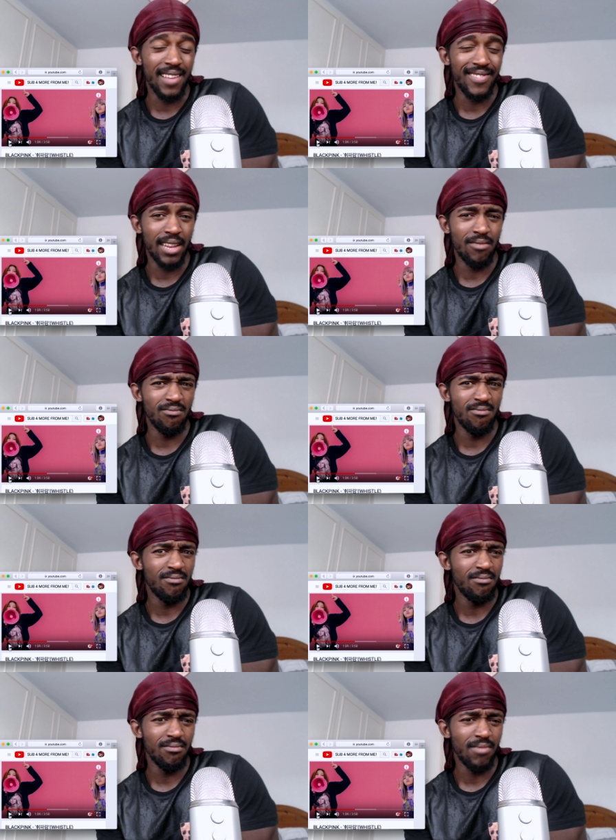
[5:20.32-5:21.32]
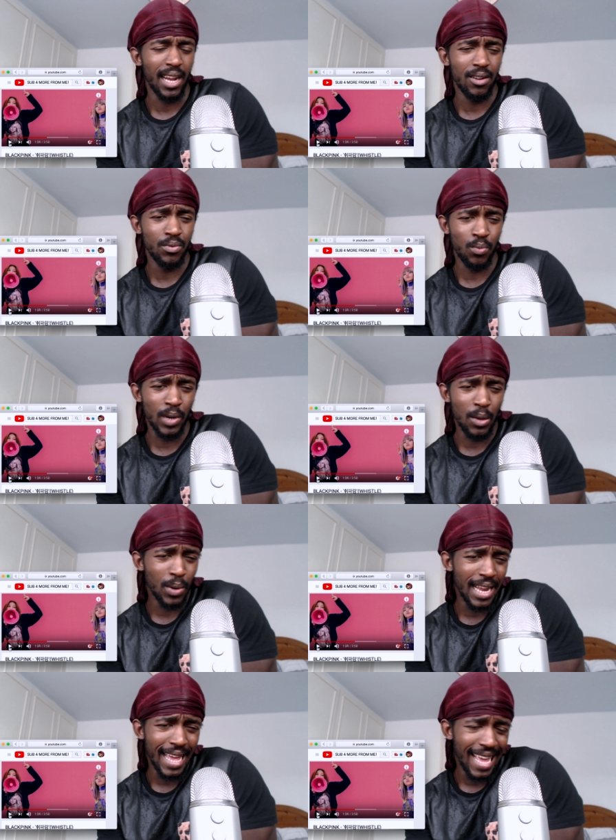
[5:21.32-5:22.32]
then like, will it will
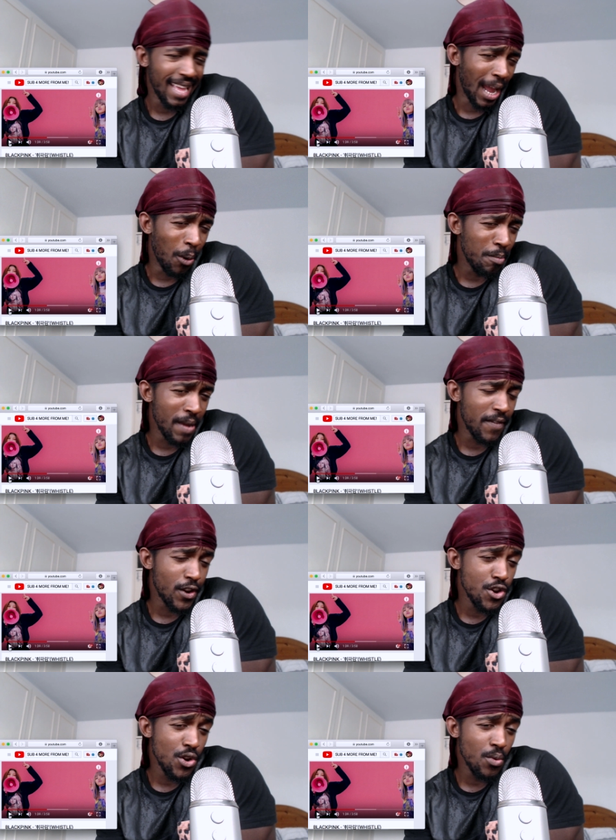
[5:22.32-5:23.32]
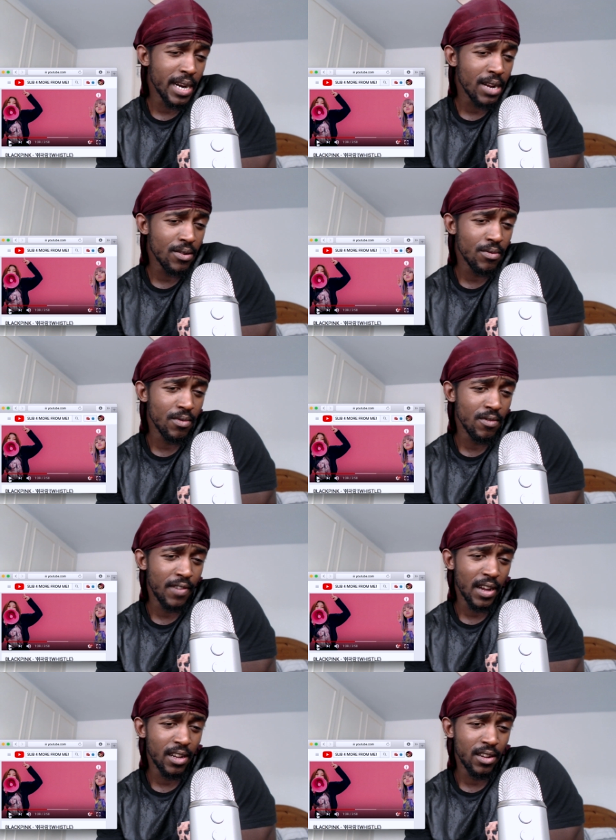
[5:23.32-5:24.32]
it help me if I knew what oh if
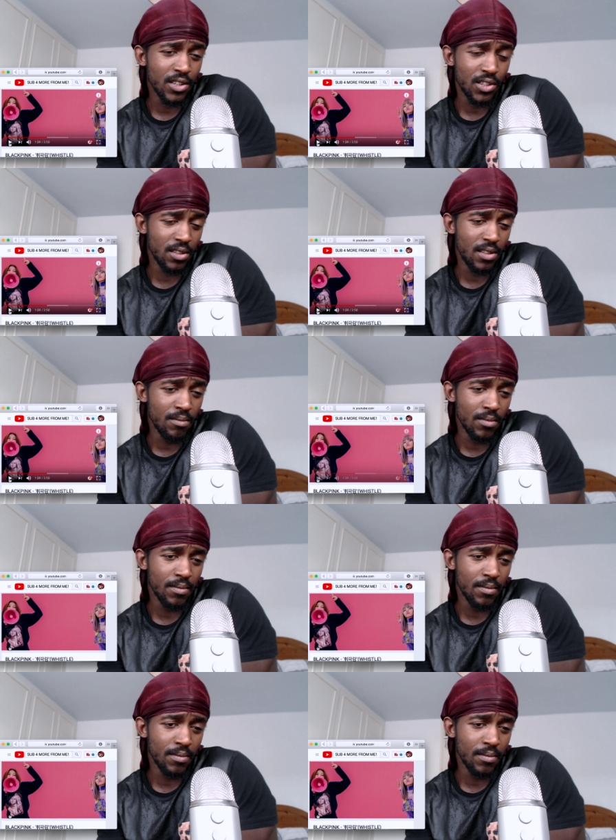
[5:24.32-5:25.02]
I understood them?